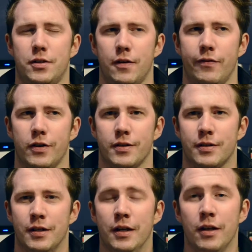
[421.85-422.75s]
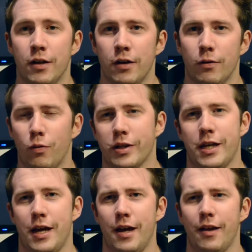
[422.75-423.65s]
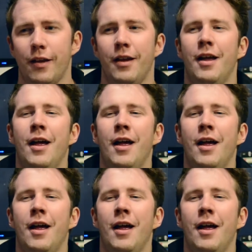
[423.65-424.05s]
universe. What the hell?